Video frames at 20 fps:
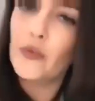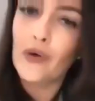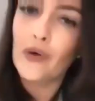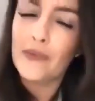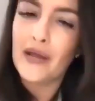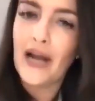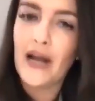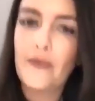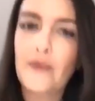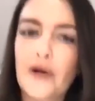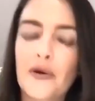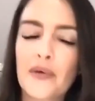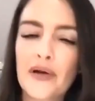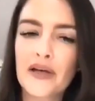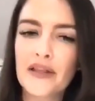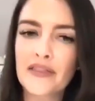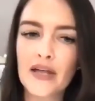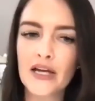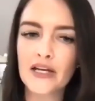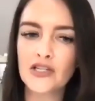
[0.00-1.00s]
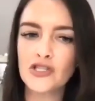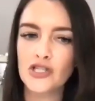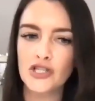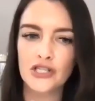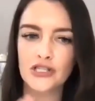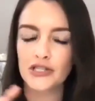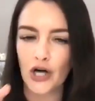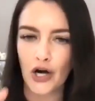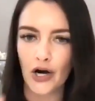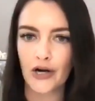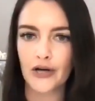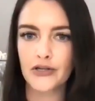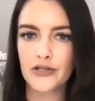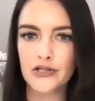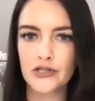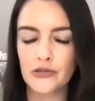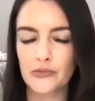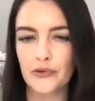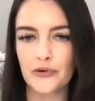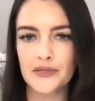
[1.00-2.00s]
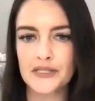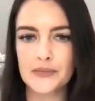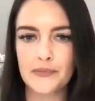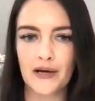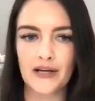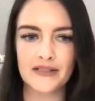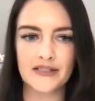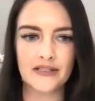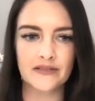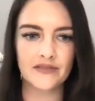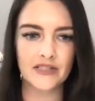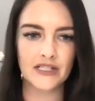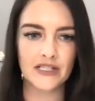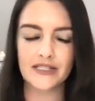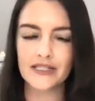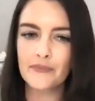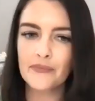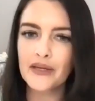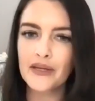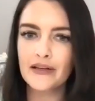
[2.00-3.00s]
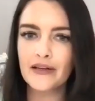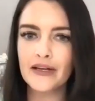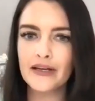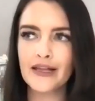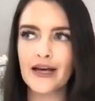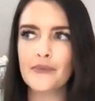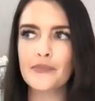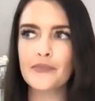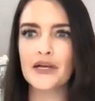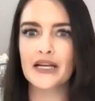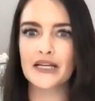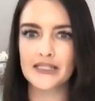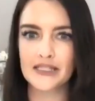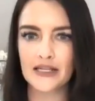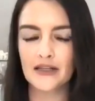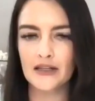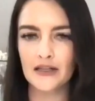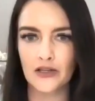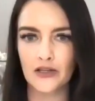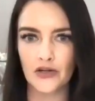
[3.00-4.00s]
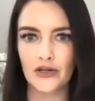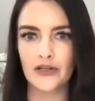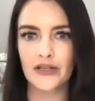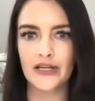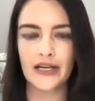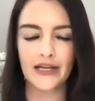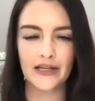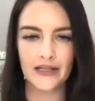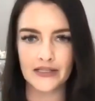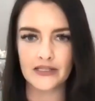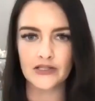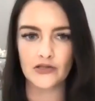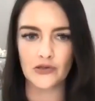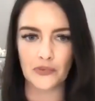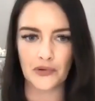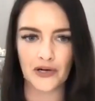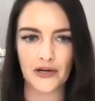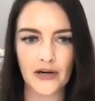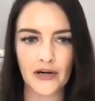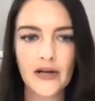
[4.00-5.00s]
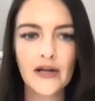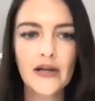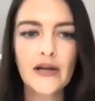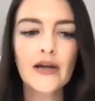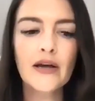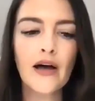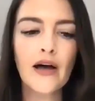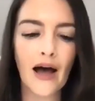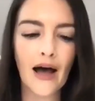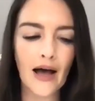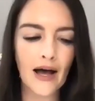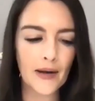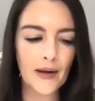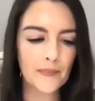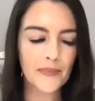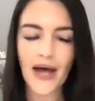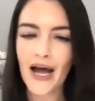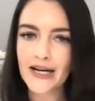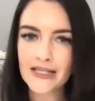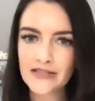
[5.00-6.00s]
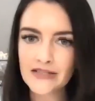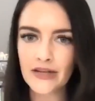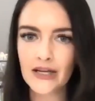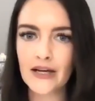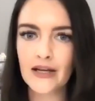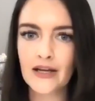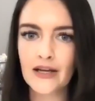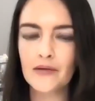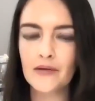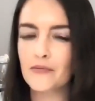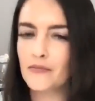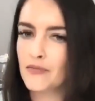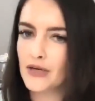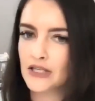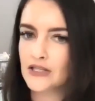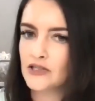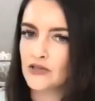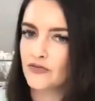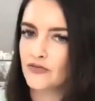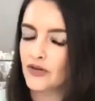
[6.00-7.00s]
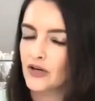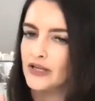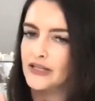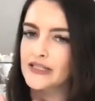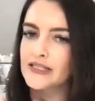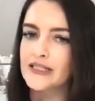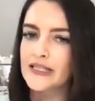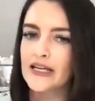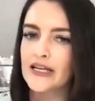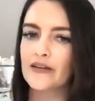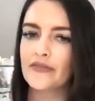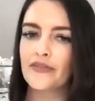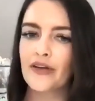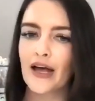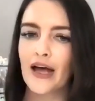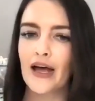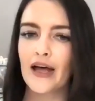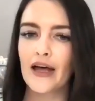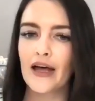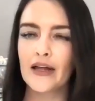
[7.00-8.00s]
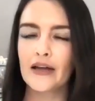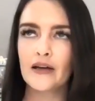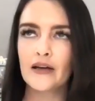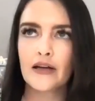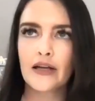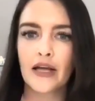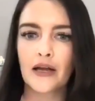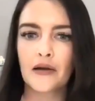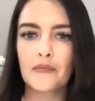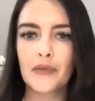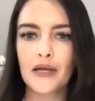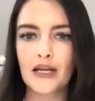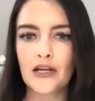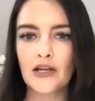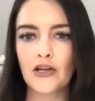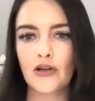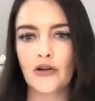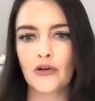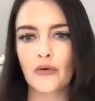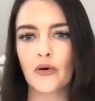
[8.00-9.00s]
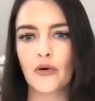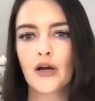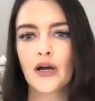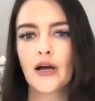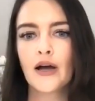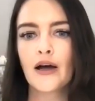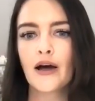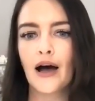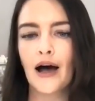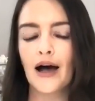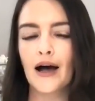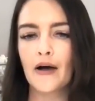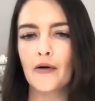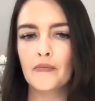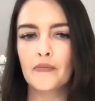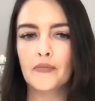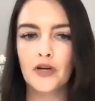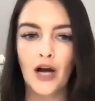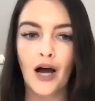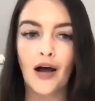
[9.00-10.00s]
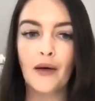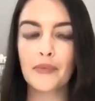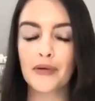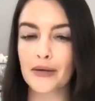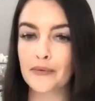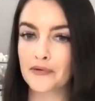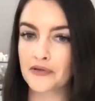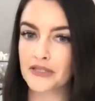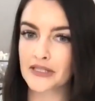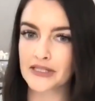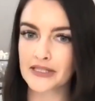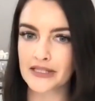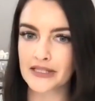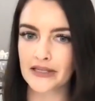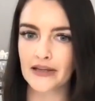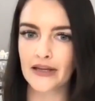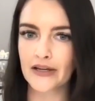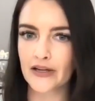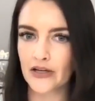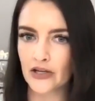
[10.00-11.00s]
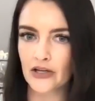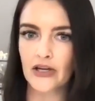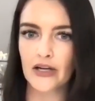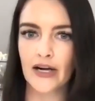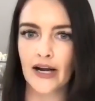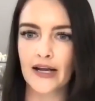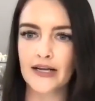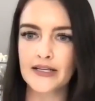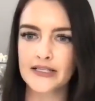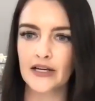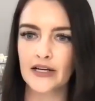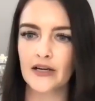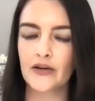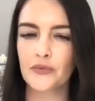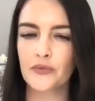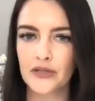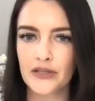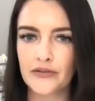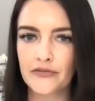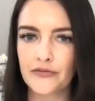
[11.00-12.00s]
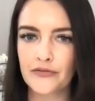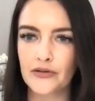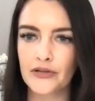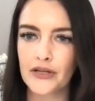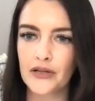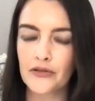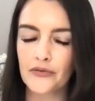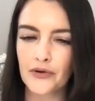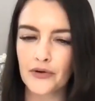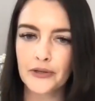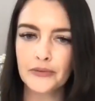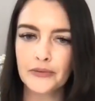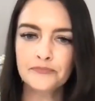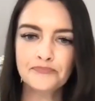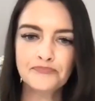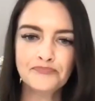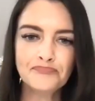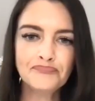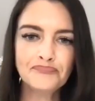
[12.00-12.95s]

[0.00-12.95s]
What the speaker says: women I work with, like just aren't super responsive to something like that because it literally is super activating, makes you feel unsafe, and can make you not be able to see like a good idea really fully through.